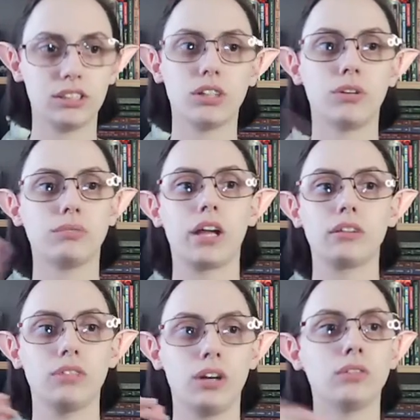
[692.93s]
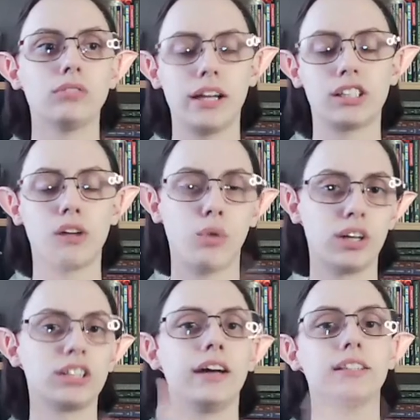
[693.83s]
So like, you know, I still have water
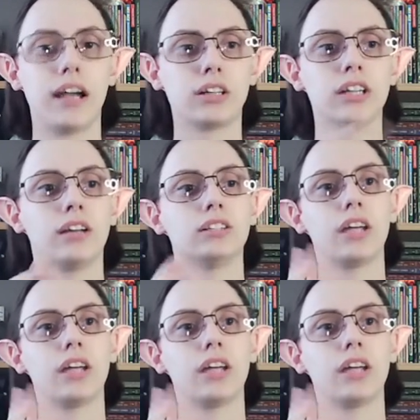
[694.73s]
signs, air signs,